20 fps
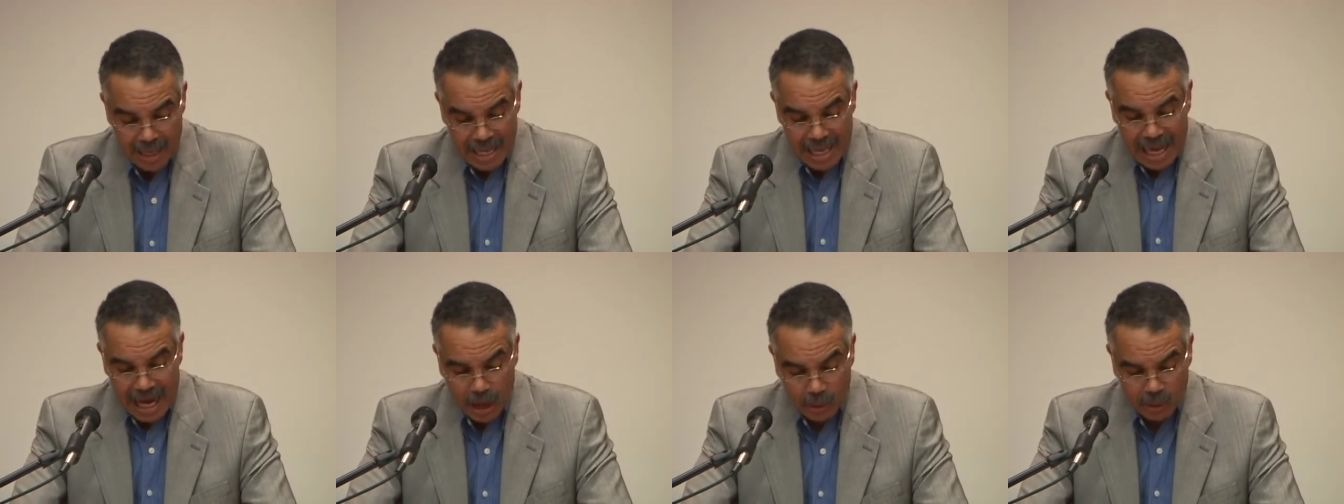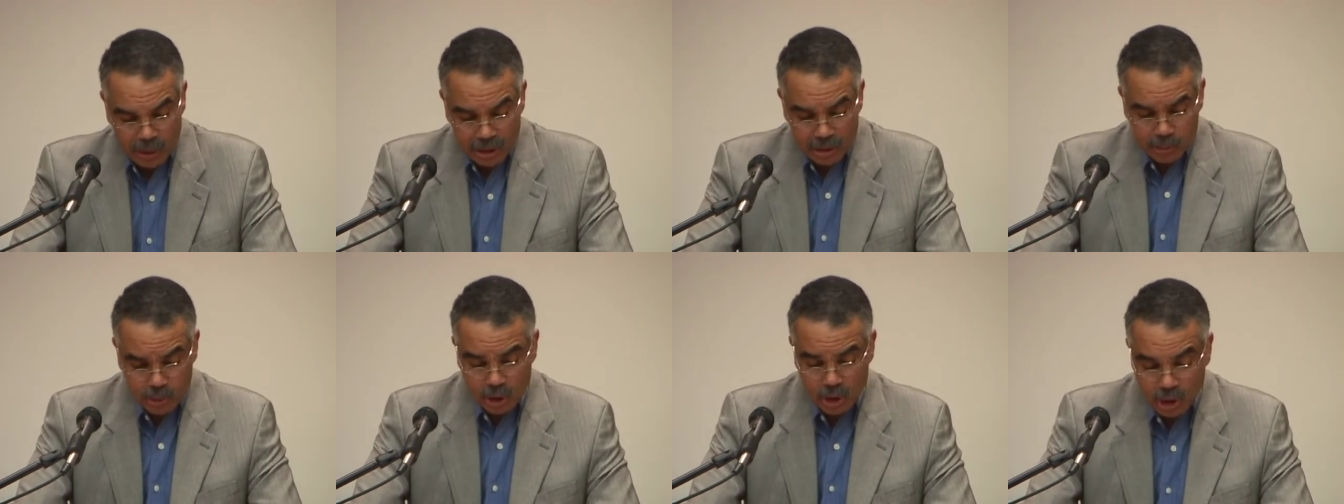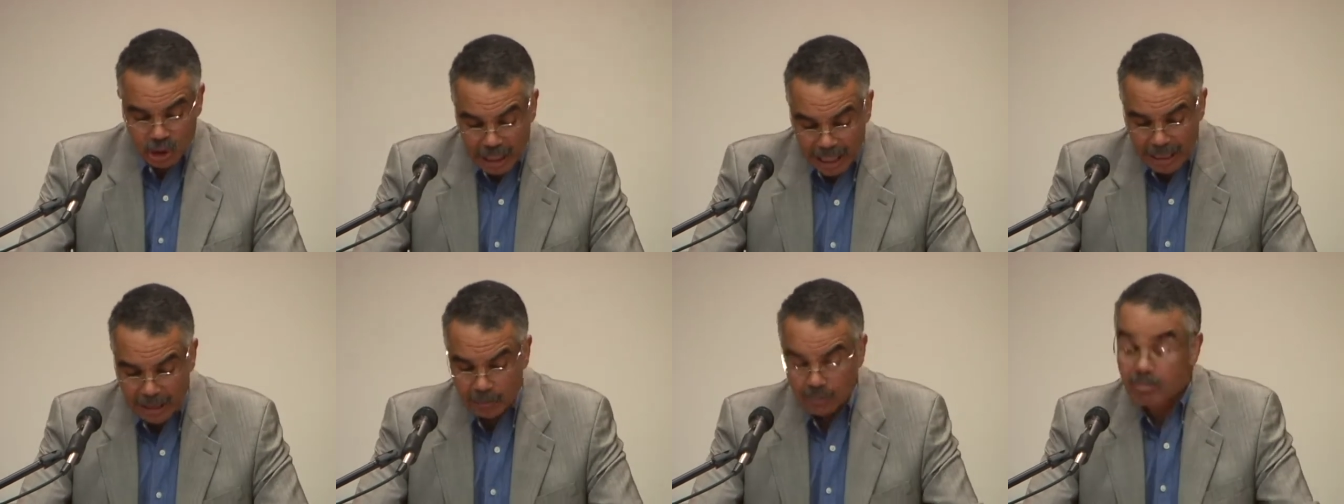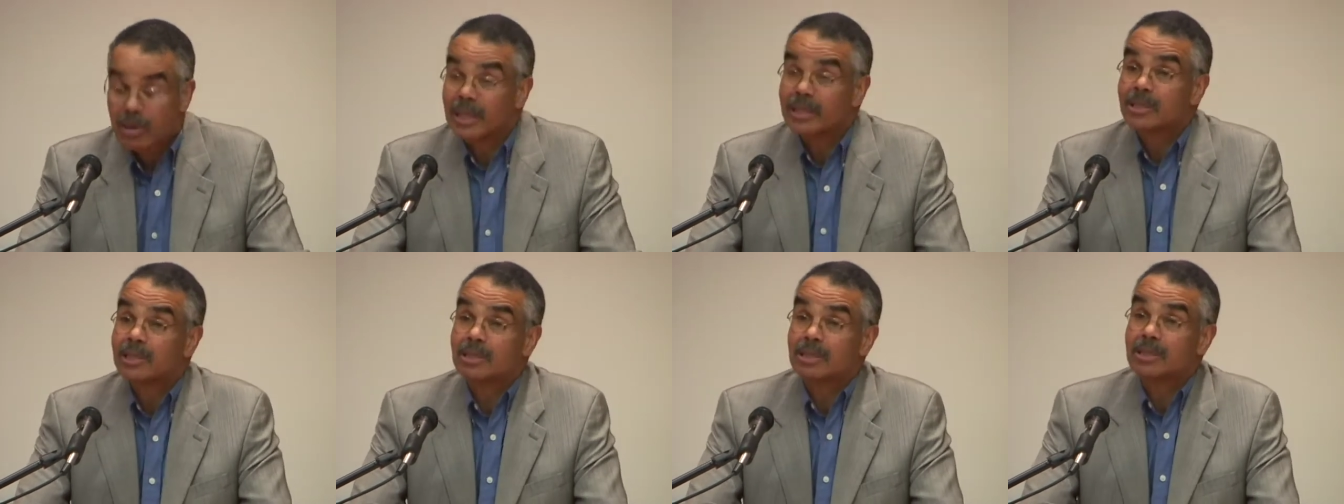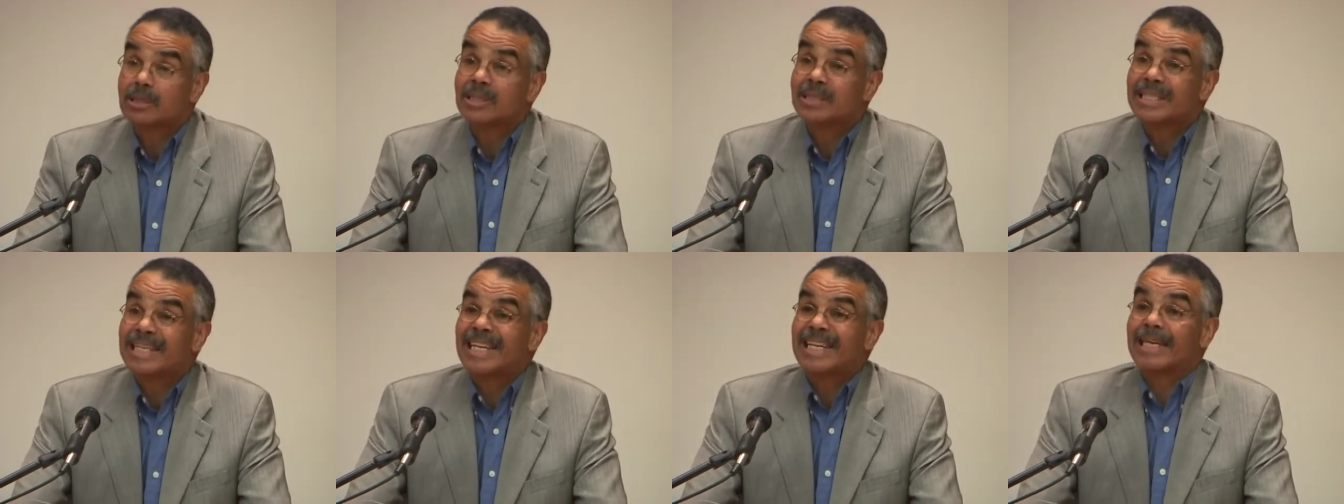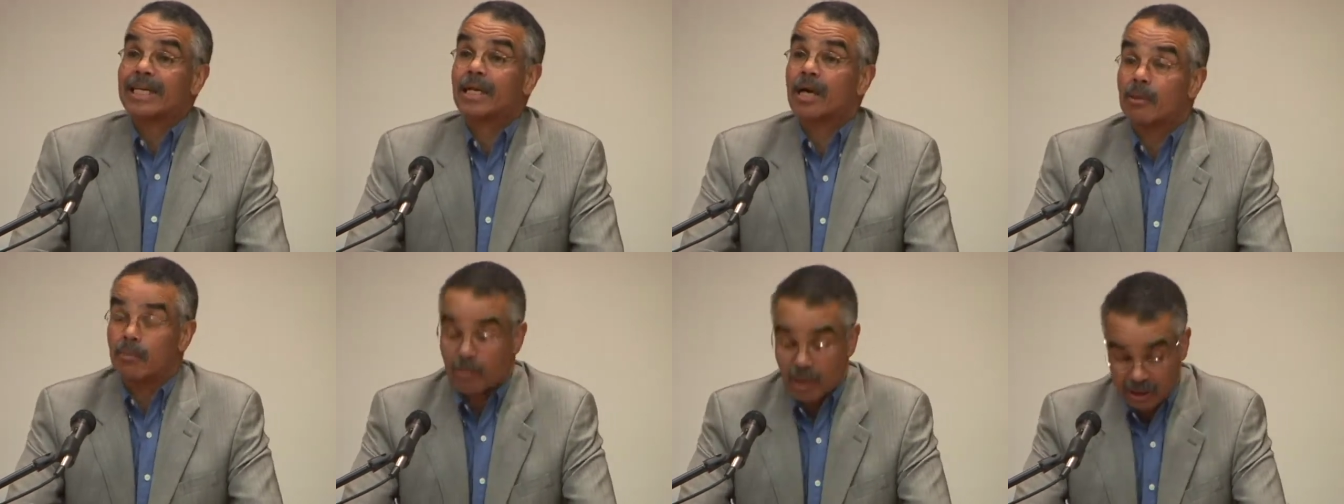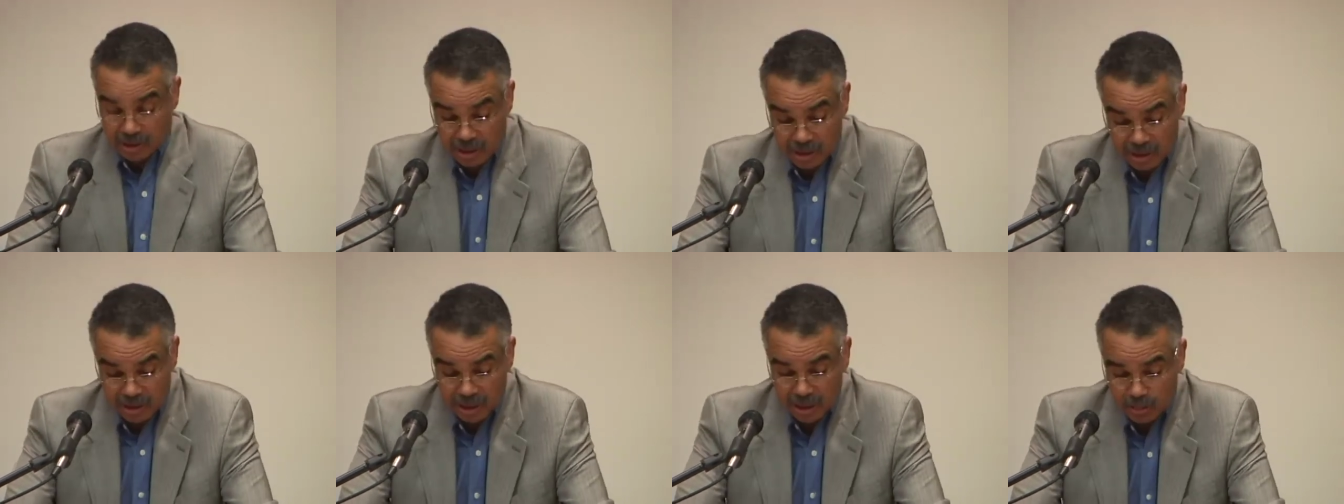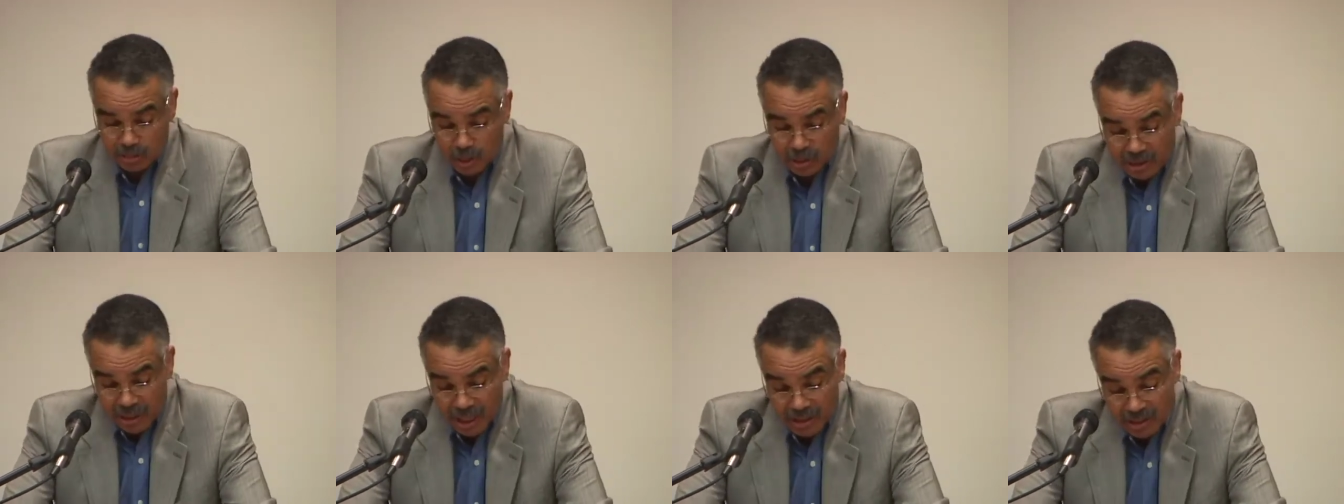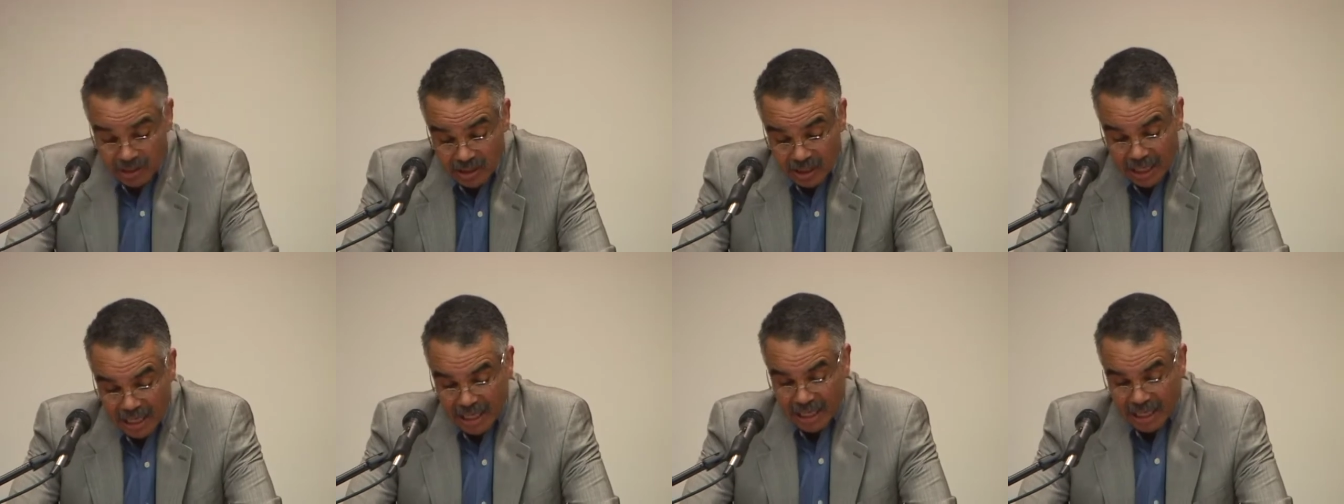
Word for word: how he was shamed by sitting among the dispossessed,